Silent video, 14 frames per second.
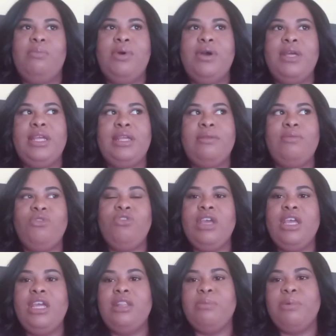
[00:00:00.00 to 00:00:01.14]
put it, you
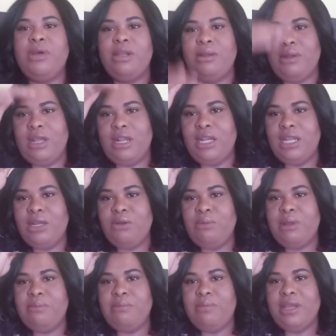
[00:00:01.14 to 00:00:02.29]
can either put it a little
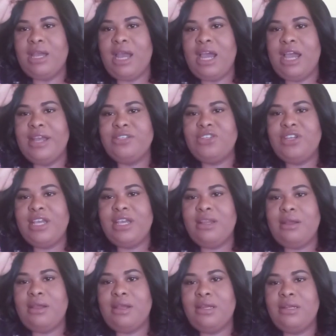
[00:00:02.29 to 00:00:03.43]
bit behind your
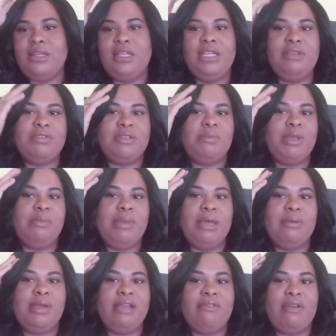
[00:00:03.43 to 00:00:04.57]
hairline, leave some of your
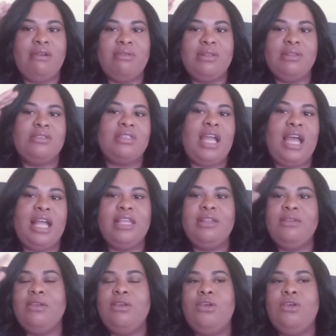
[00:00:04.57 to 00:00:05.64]
baby hair out and style it.